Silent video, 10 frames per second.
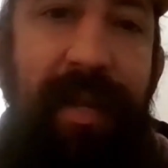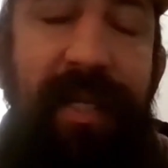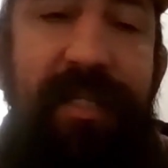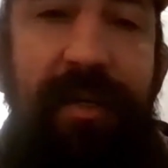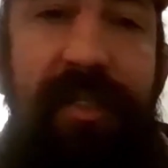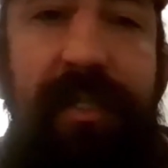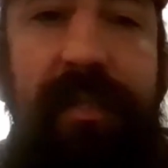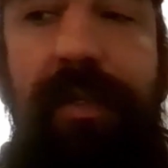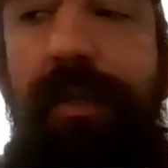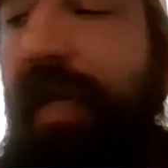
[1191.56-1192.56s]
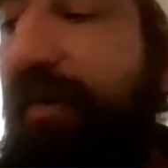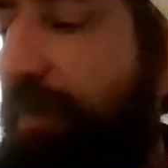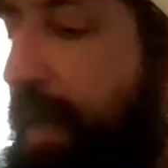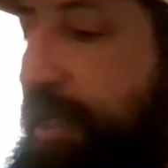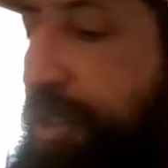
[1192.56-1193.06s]
man, like so. Listen,
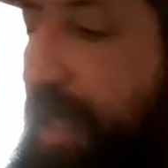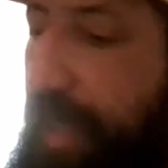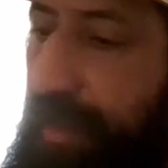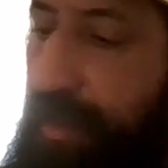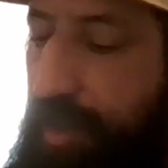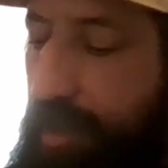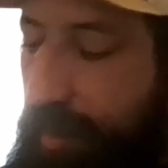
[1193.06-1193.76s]
everybody tries